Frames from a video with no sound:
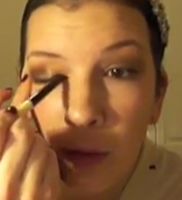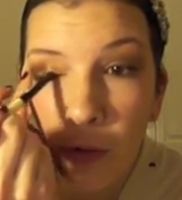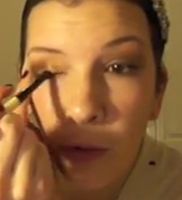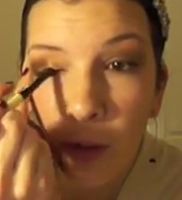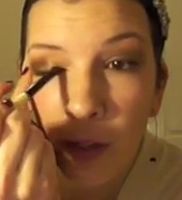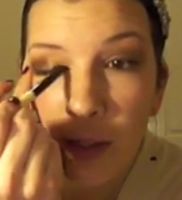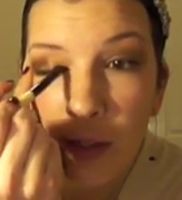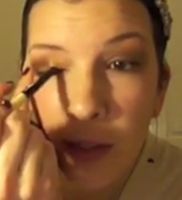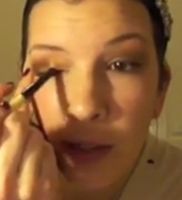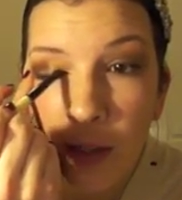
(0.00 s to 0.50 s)

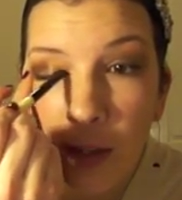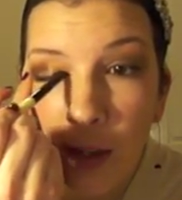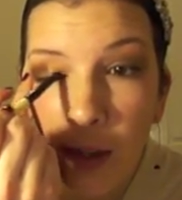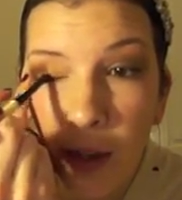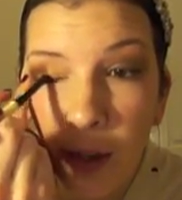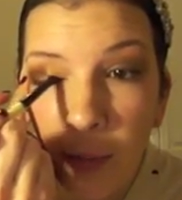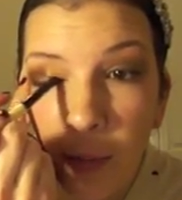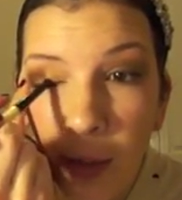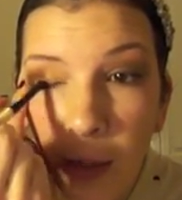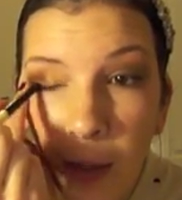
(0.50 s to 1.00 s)
rest of the
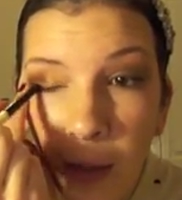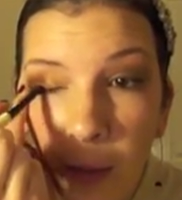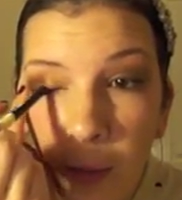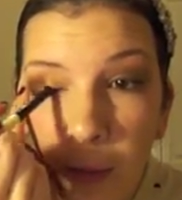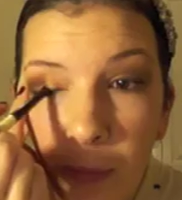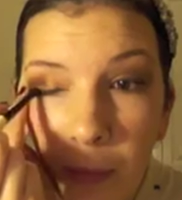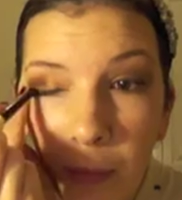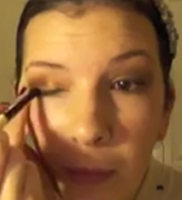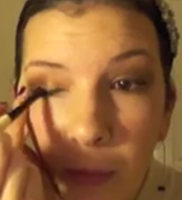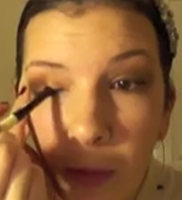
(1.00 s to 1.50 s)
eye
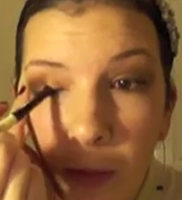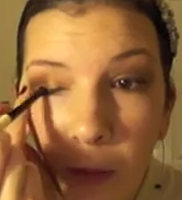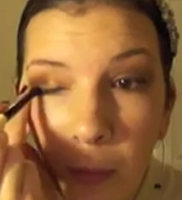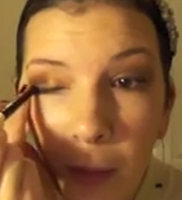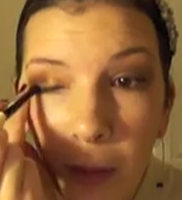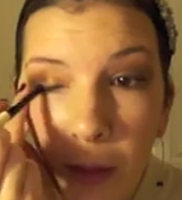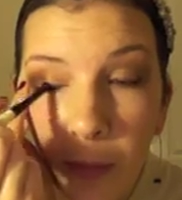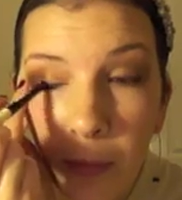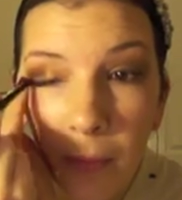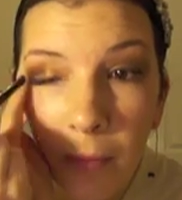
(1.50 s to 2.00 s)
makeup a little
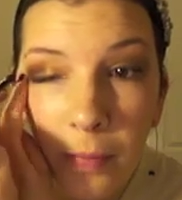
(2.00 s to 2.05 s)
bit.